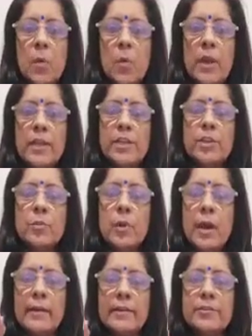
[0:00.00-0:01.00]
When you
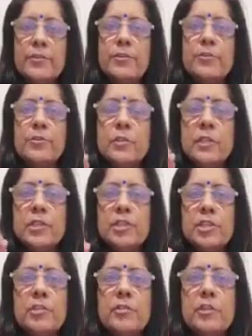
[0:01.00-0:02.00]
are introducing
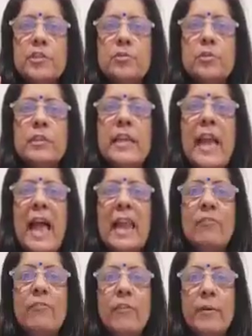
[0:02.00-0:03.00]
children to the
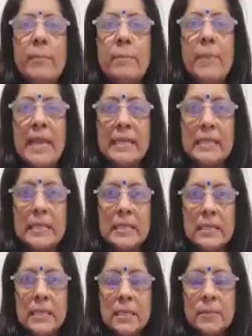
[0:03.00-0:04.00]

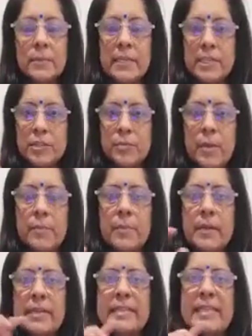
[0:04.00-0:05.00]
alphabet, please
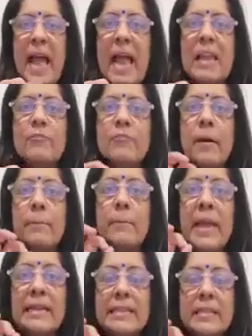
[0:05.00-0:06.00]
remember it's
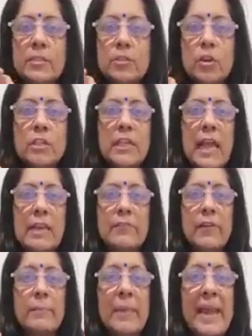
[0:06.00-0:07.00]
alphabet, not
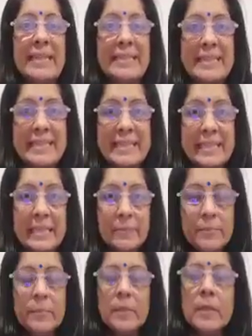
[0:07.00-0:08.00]
alphabets.
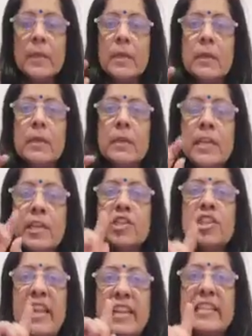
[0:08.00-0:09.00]

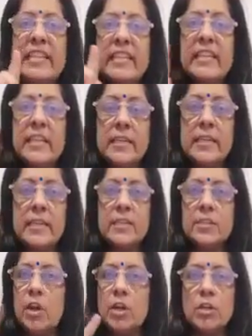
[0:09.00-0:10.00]
Each letter
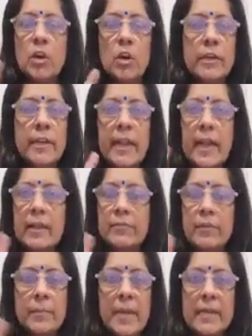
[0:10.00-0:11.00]
is not called an
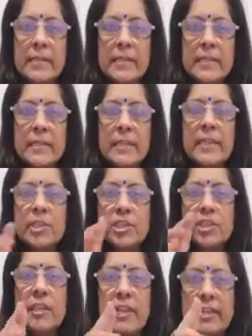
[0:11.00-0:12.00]
alphabet.
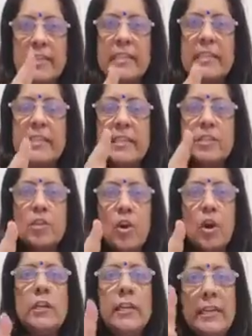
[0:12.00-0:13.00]
Each letter is
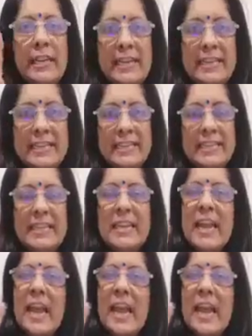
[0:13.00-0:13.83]
called a letter,